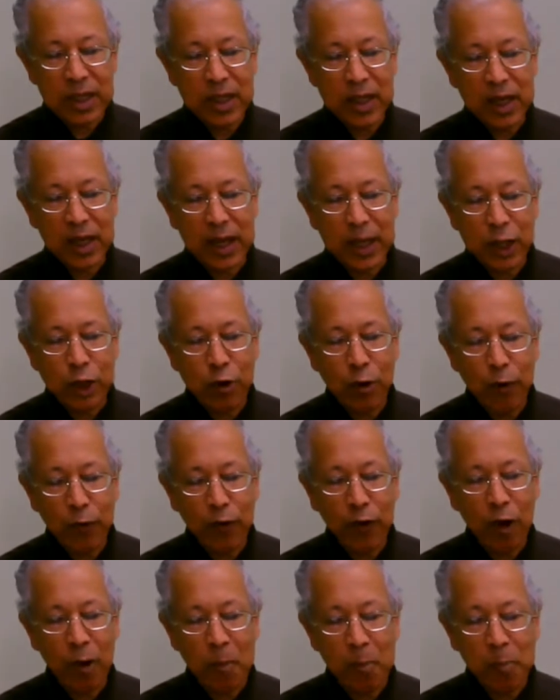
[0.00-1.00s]
the letter
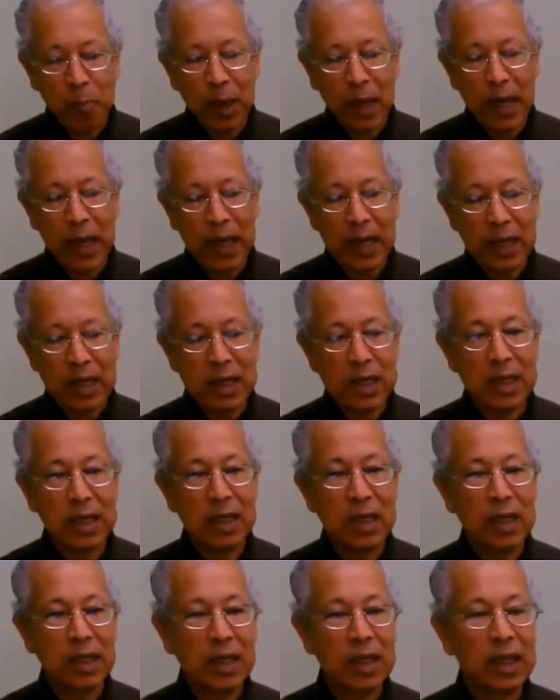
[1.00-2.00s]
of complaint
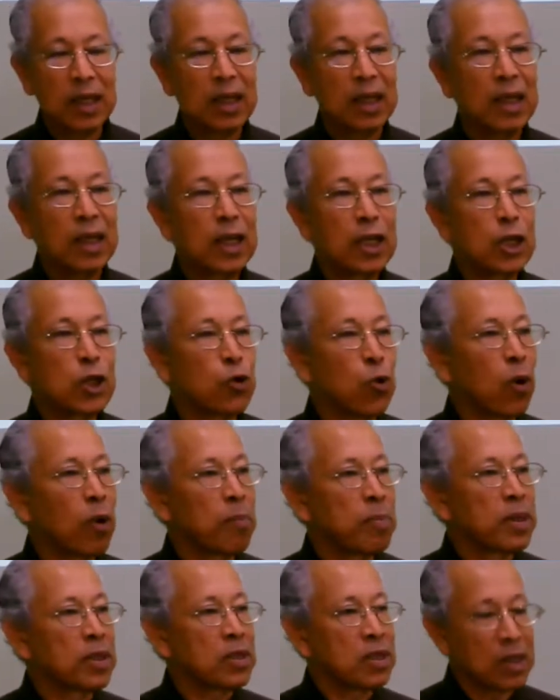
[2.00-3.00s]
to
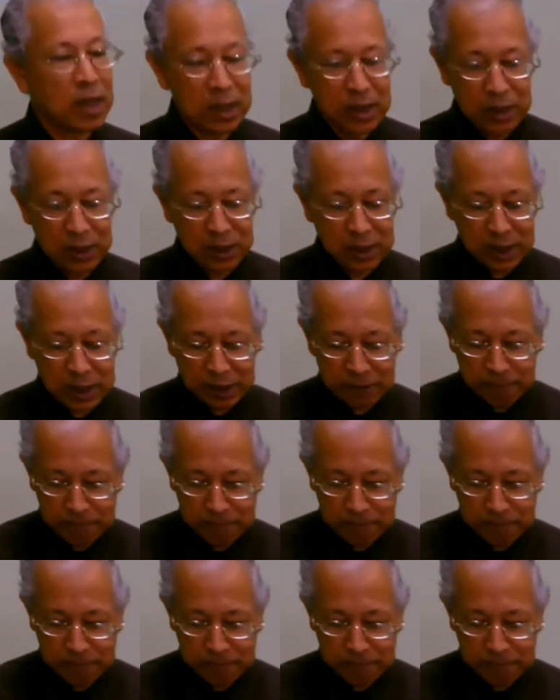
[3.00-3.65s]
a business.